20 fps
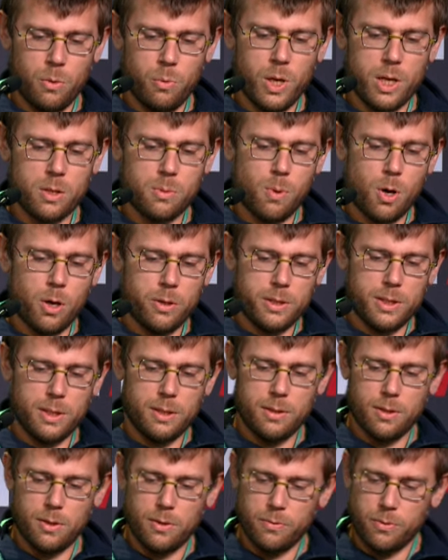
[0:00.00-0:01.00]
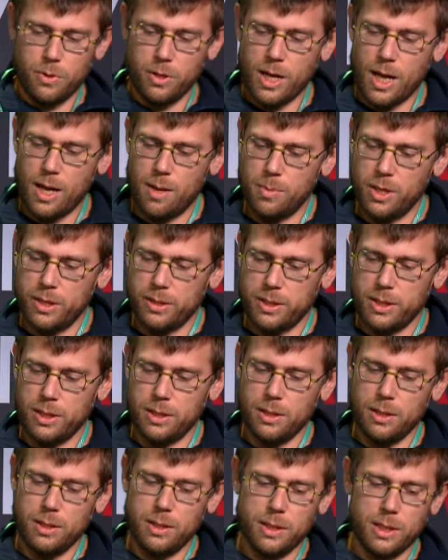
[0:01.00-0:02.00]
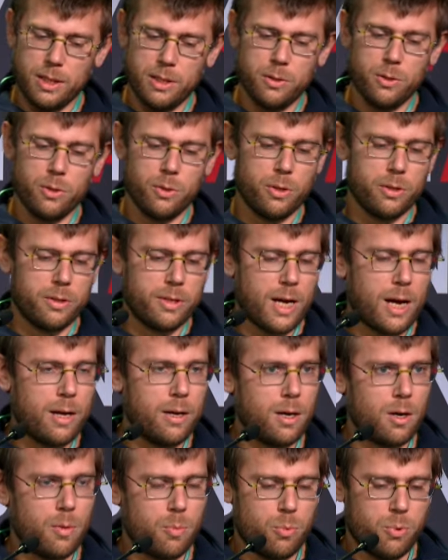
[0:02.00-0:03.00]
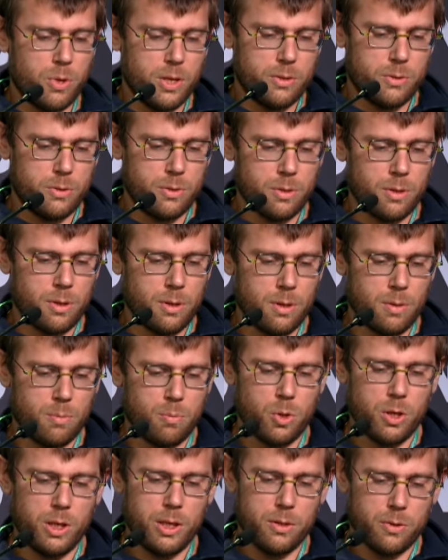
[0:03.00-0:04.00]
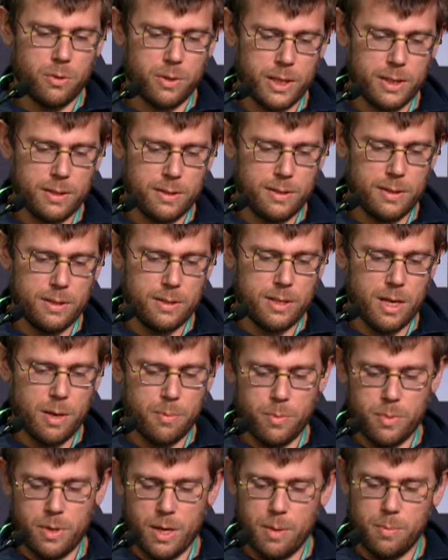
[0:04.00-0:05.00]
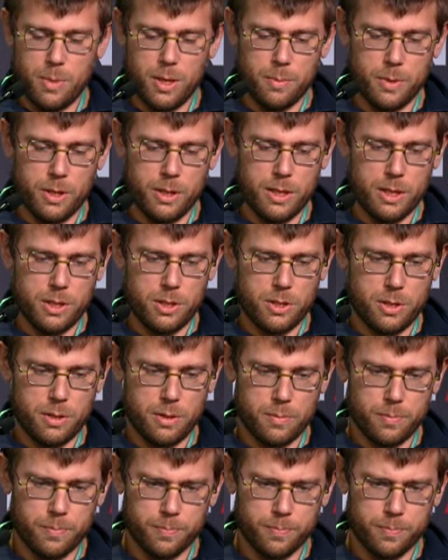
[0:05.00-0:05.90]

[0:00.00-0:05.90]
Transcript: We exploited a vulnerability in the tire pressure monitoring system implementation.